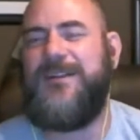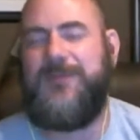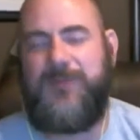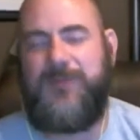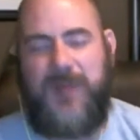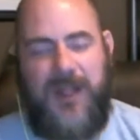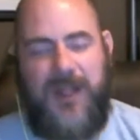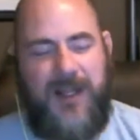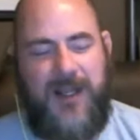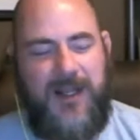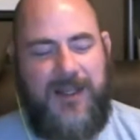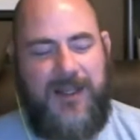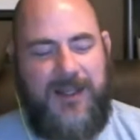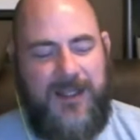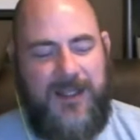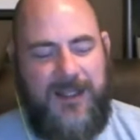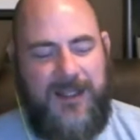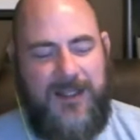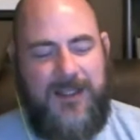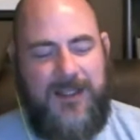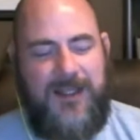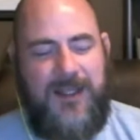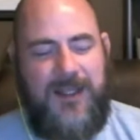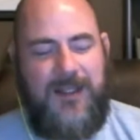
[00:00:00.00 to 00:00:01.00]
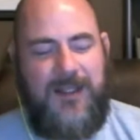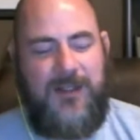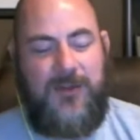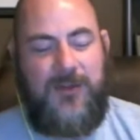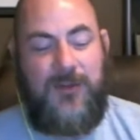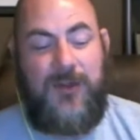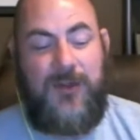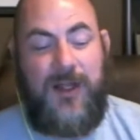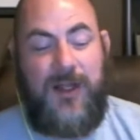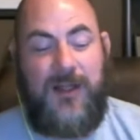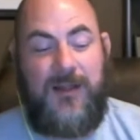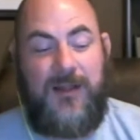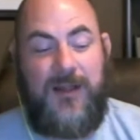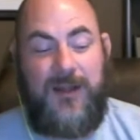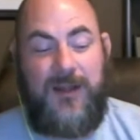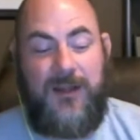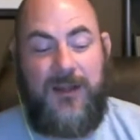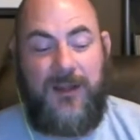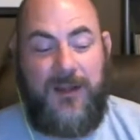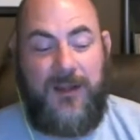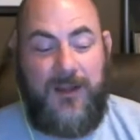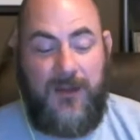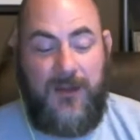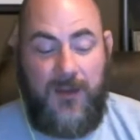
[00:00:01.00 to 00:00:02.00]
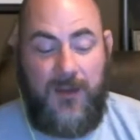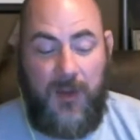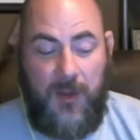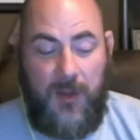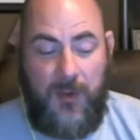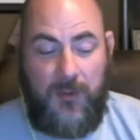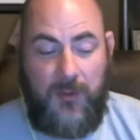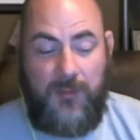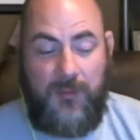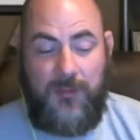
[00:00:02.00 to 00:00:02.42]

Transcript: And I think that you let those